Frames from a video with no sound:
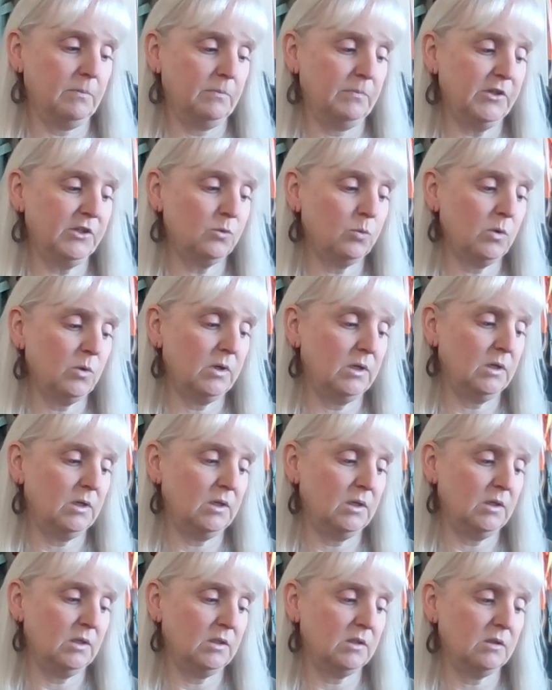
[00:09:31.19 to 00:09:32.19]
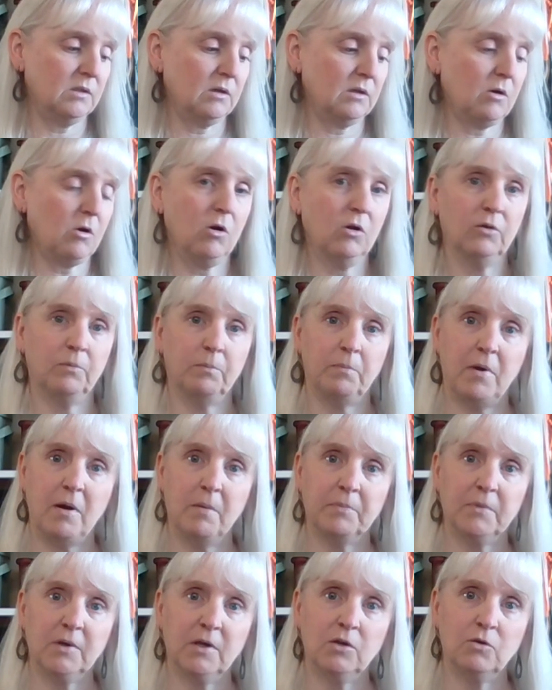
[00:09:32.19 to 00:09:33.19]
this one is called
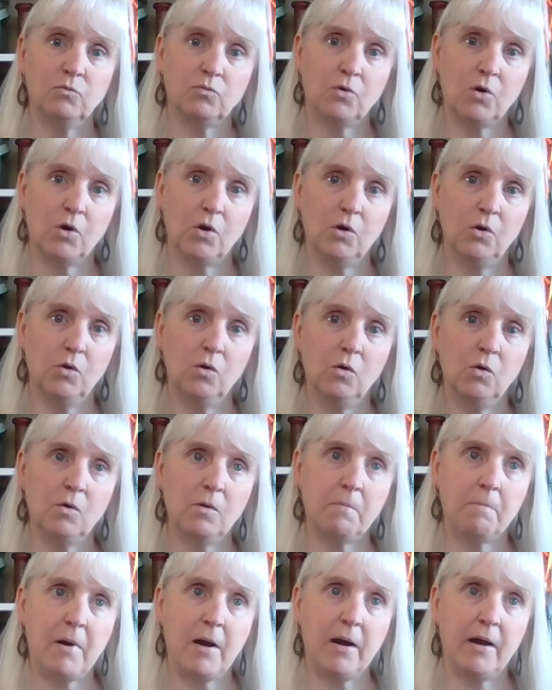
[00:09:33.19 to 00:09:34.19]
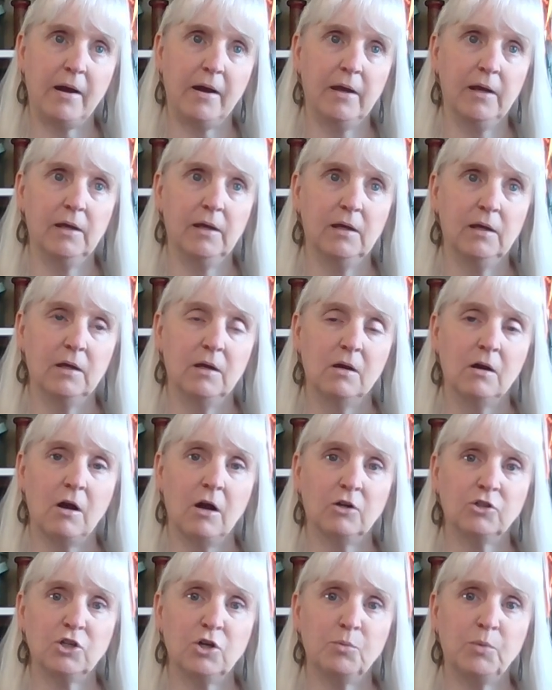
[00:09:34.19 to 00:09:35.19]
Pumpkin Row by
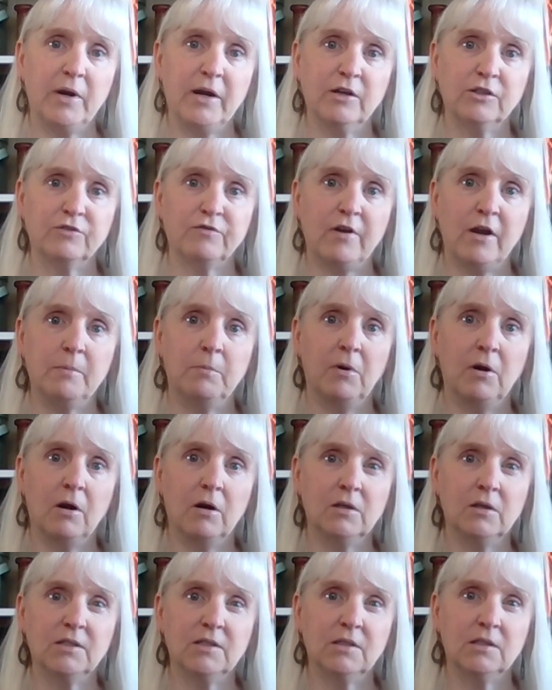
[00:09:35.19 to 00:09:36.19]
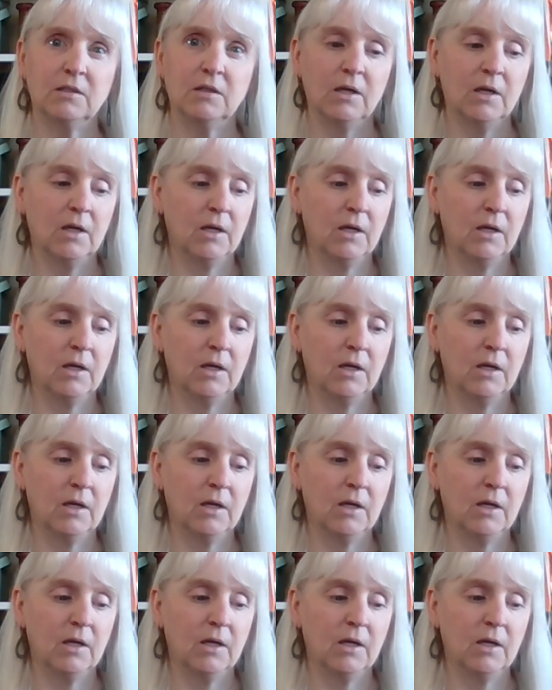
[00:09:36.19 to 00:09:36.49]
October House Fiber Arts.